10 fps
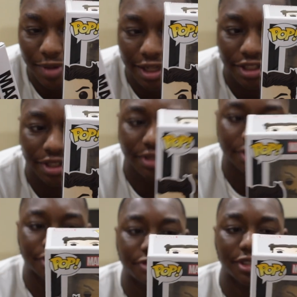Magneto
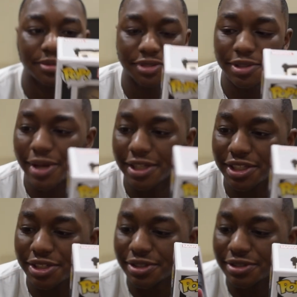is from the
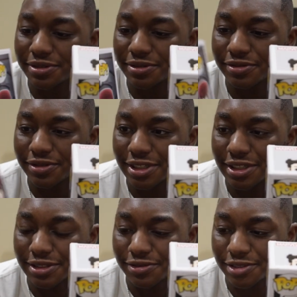Magneto
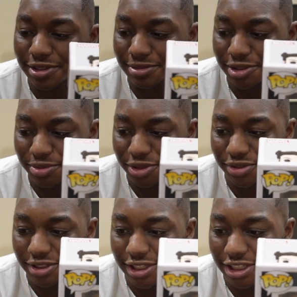uh, from the
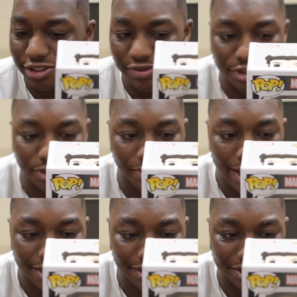movie Days of Future
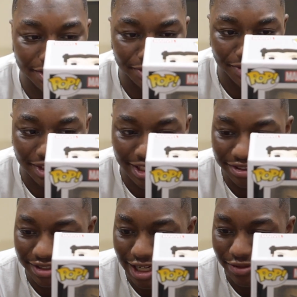Past. I just
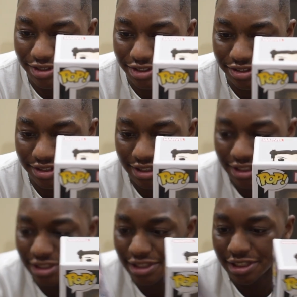realized the outfit is
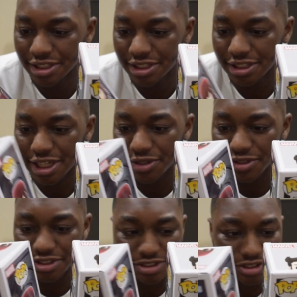the outfit is